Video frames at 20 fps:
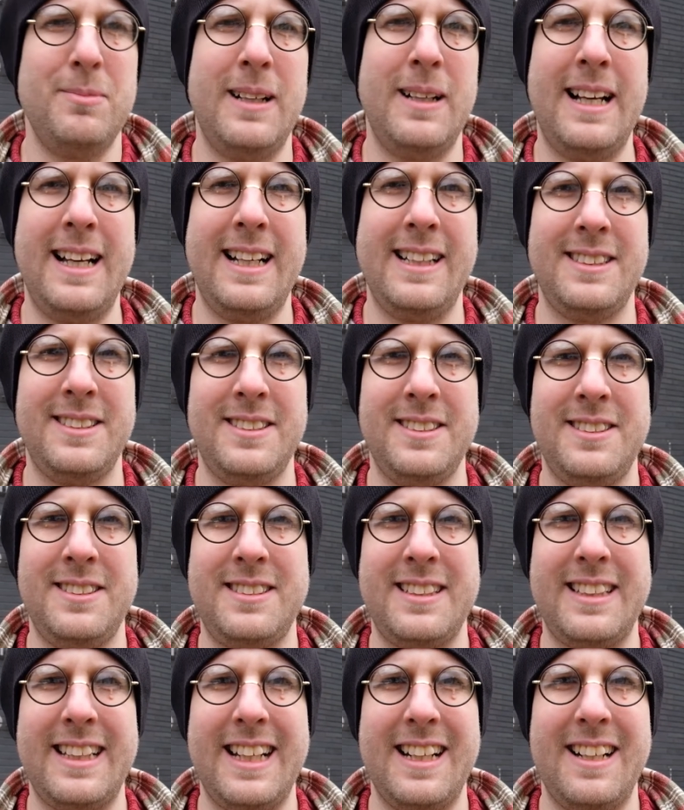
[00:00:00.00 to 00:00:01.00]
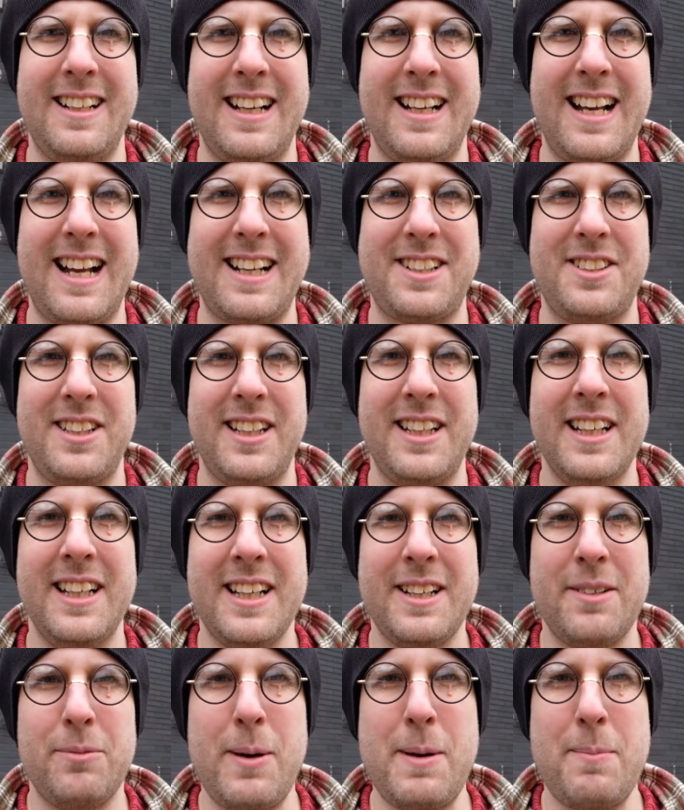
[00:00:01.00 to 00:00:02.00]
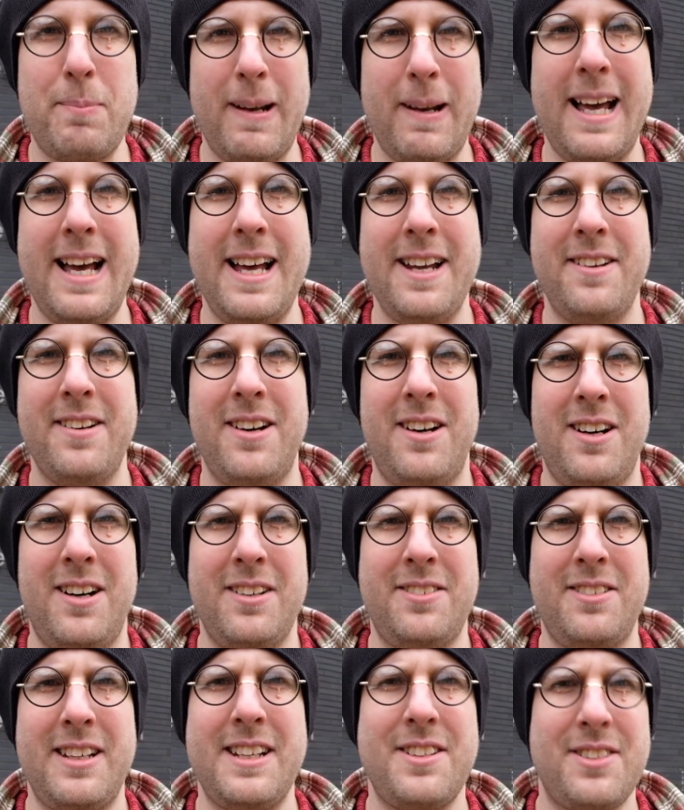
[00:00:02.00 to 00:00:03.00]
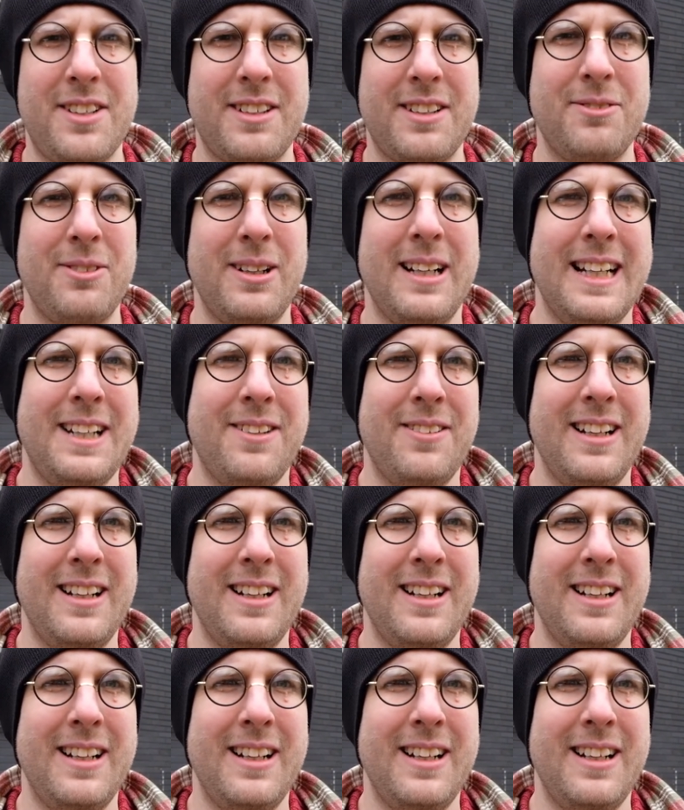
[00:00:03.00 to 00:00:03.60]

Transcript: and you know and actually we plan our teaching really,